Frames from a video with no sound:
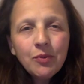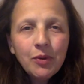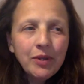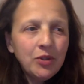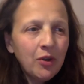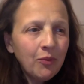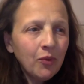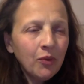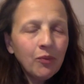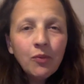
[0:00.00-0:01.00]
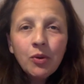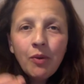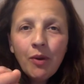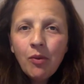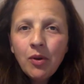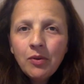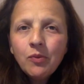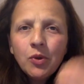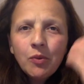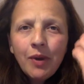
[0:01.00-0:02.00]
What do I don't want? What do I want?
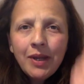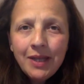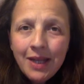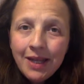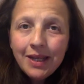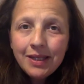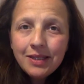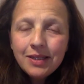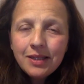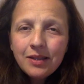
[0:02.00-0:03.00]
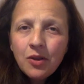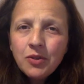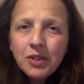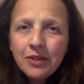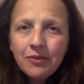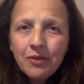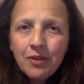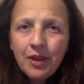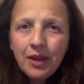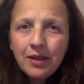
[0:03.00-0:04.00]
What do I need? Those are different
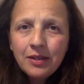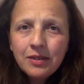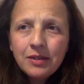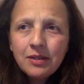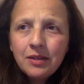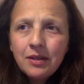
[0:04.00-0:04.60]
things.